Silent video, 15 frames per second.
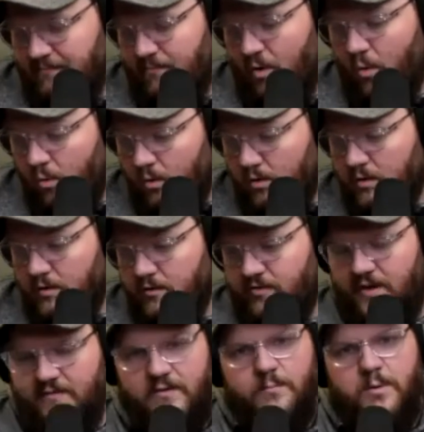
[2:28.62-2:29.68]
Or
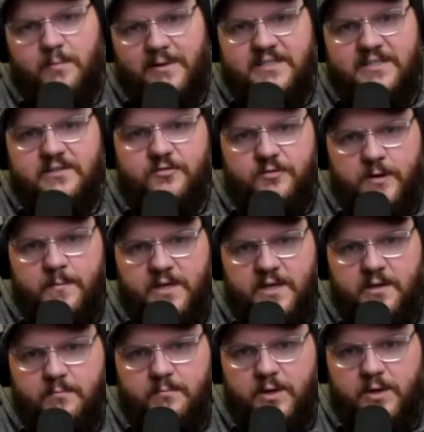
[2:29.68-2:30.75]
they've implemented
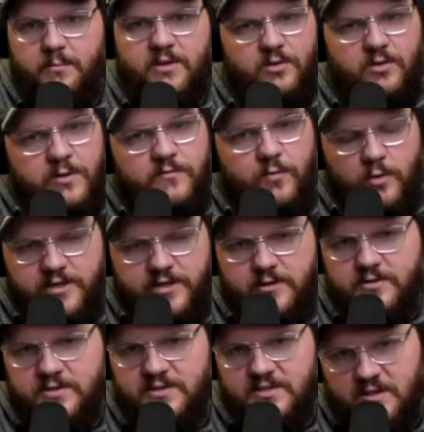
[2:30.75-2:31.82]
freemium probably 3-4
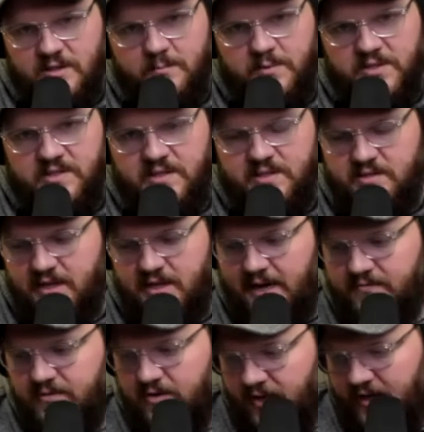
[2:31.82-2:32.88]
years into the business
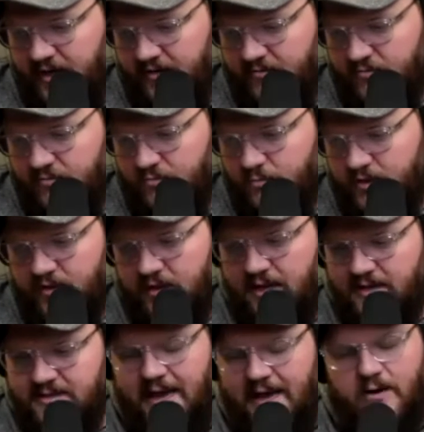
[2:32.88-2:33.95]
after they have
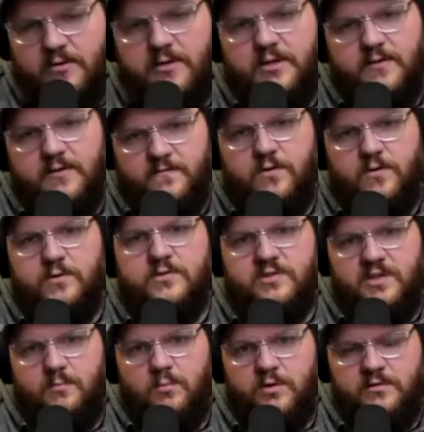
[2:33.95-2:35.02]
realized how to convert
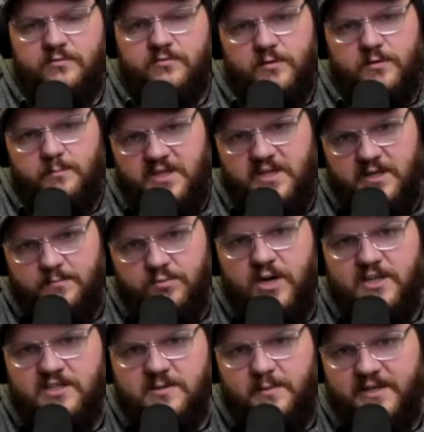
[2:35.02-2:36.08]
someone from being a
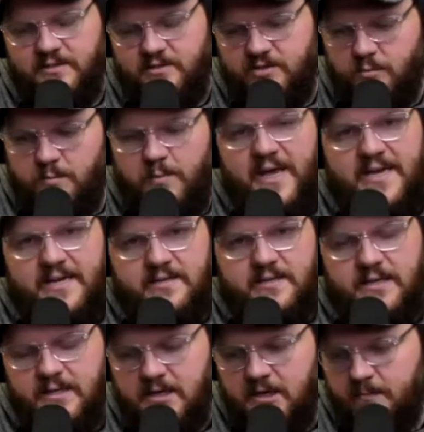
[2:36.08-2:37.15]
prospect to paid.
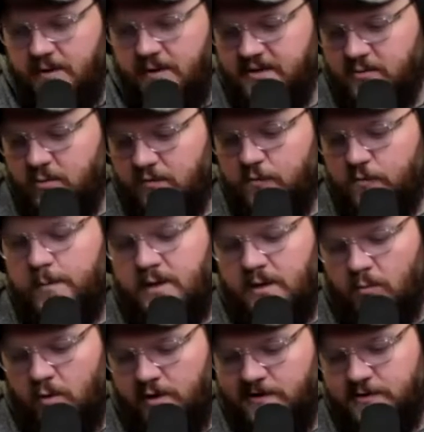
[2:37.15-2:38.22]
Because with freemium,
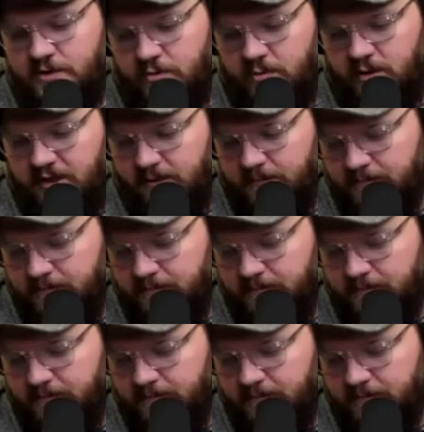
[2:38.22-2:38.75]
what you're doing,